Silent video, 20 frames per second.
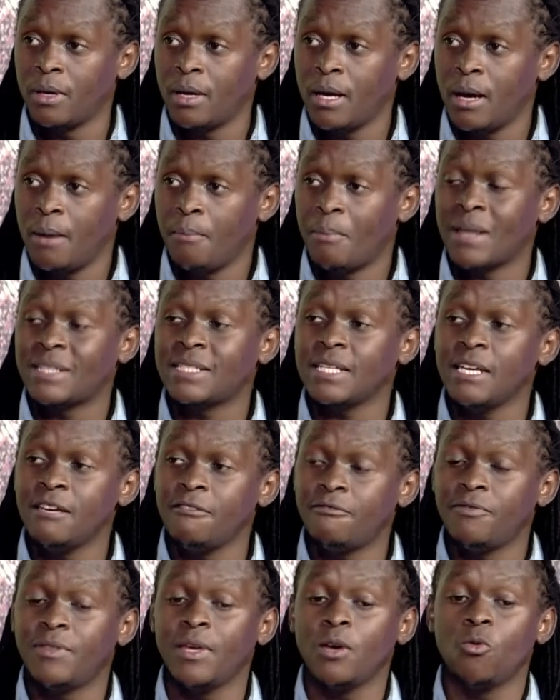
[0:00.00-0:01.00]
Yes. But
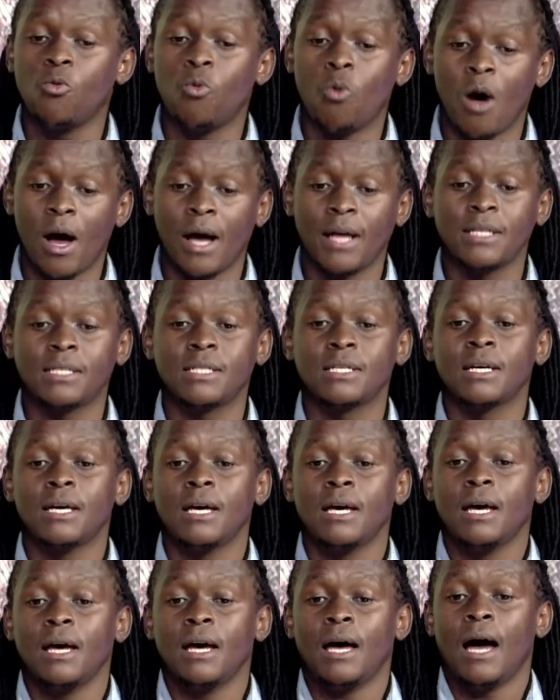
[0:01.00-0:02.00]
if they want
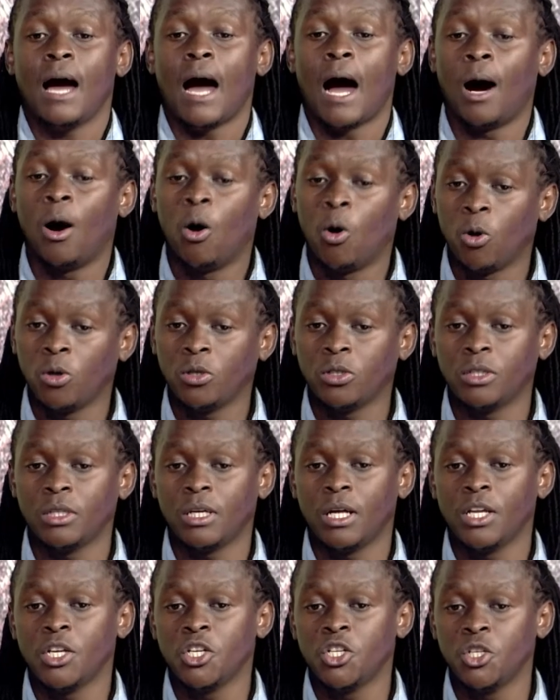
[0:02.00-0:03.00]
a whole
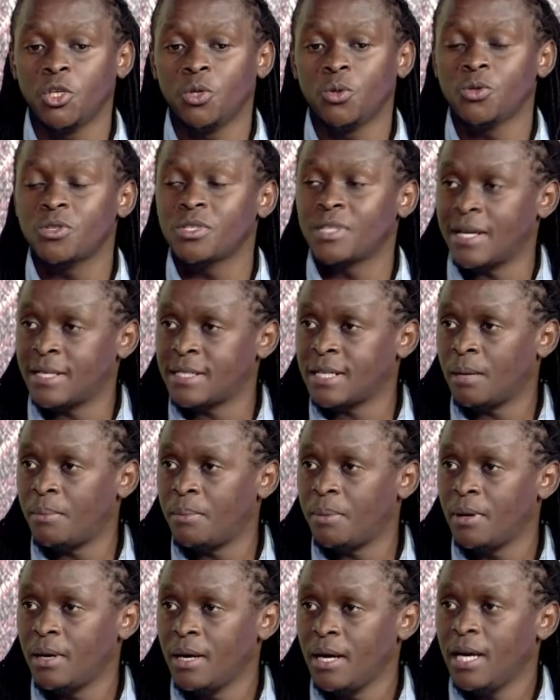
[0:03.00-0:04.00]
new setup,
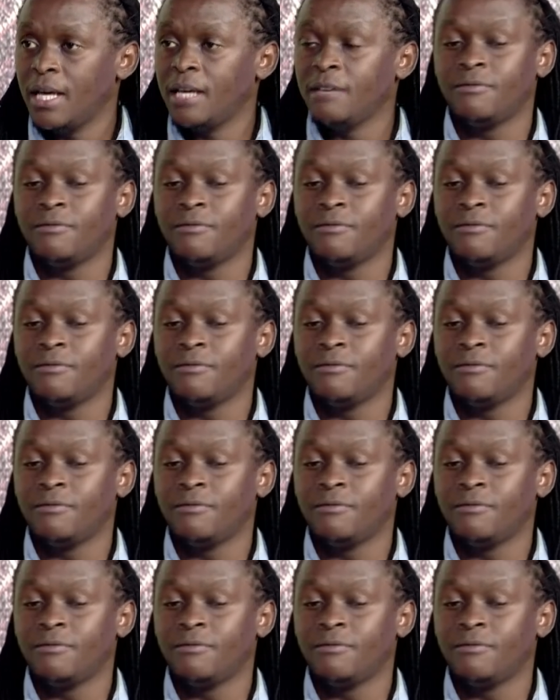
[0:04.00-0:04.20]
yeah.